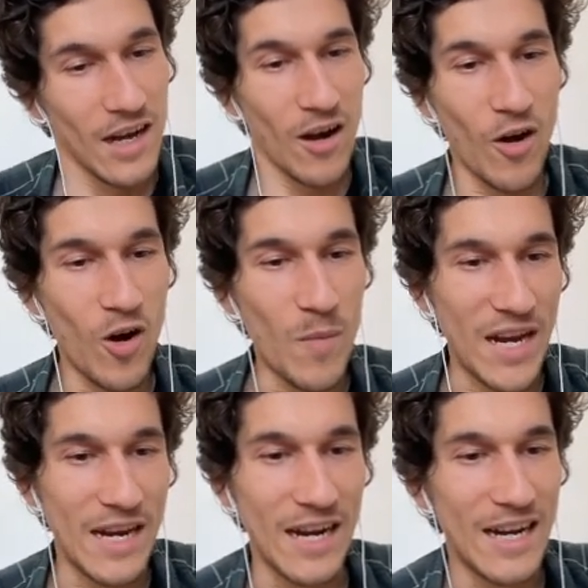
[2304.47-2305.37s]
Oh my
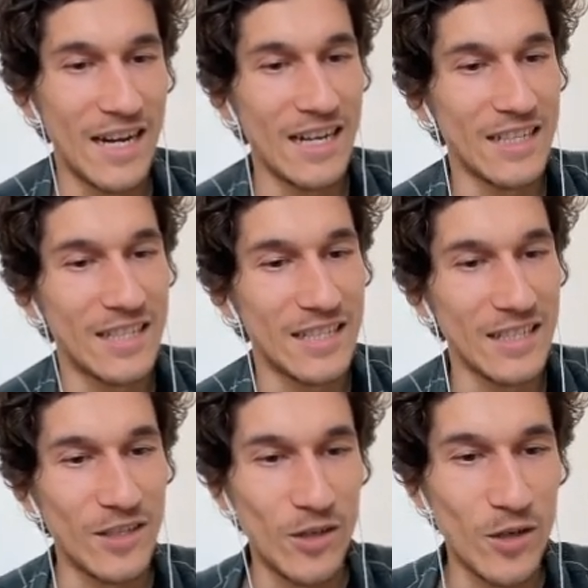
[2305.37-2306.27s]
god,
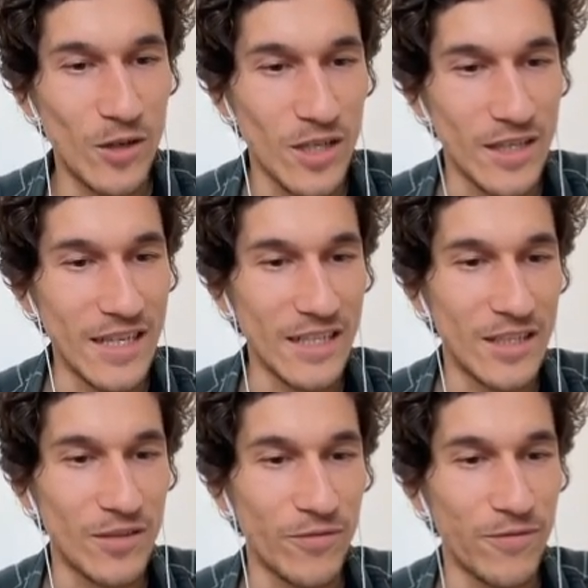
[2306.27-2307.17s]
oh,
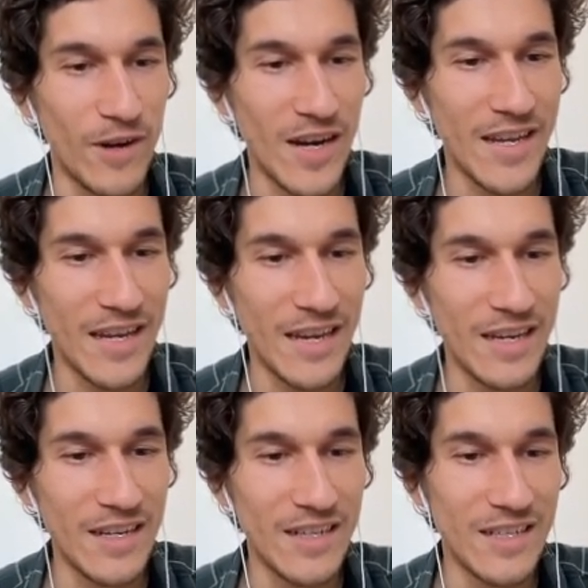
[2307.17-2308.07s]
that's fucking
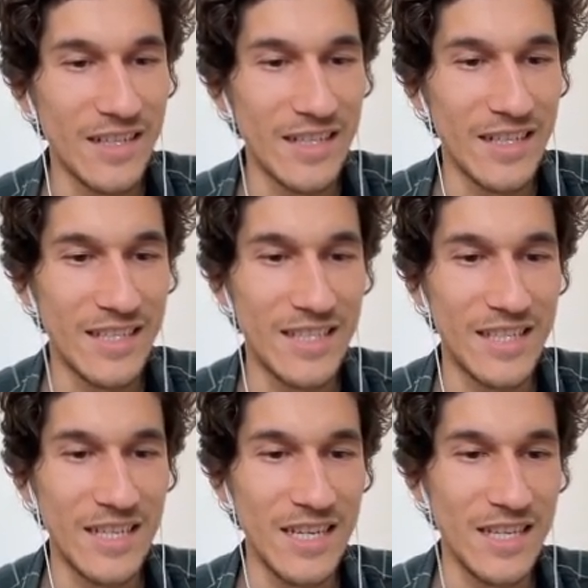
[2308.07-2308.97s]

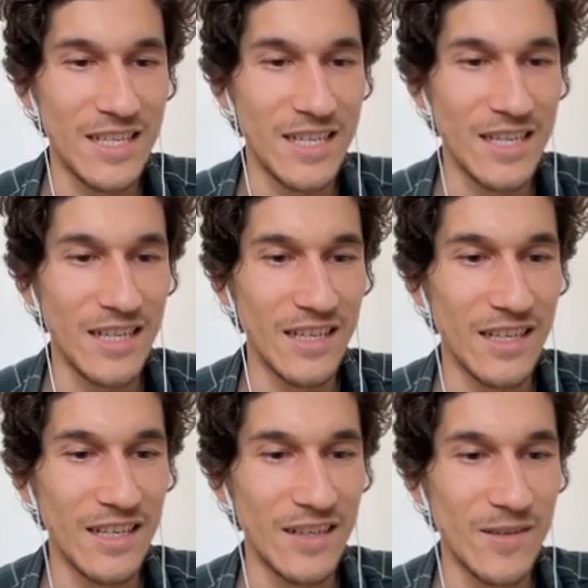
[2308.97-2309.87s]

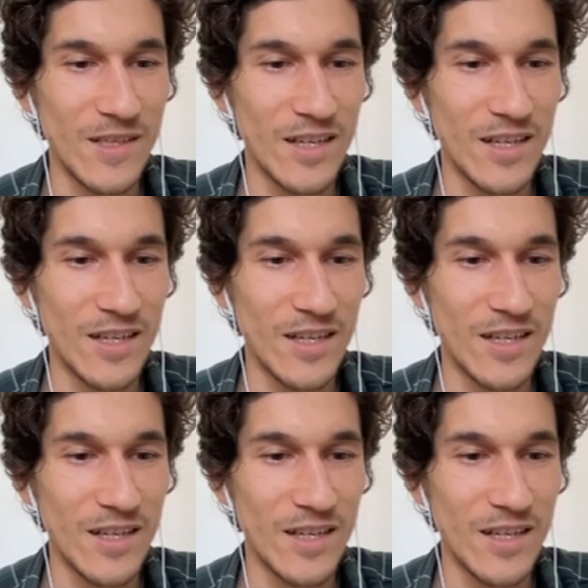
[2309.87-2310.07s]
city.